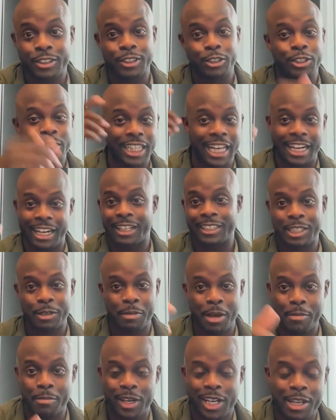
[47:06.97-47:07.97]
So shout out to
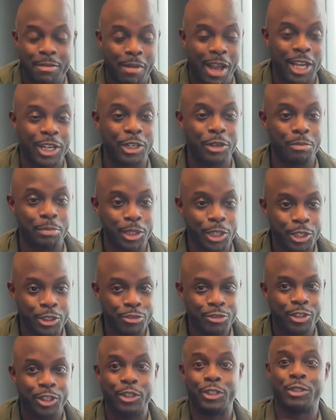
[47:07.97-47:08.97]
my buddy Michael
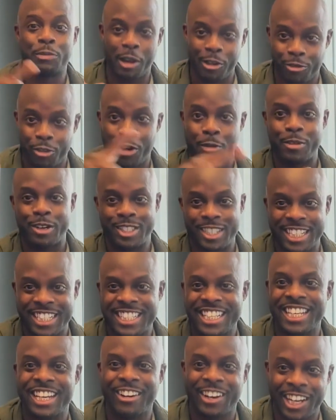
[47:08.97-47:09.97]
Booth, who's my former
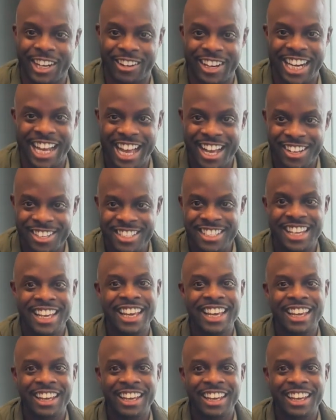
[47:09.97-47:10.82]
CTO at Greenhouse.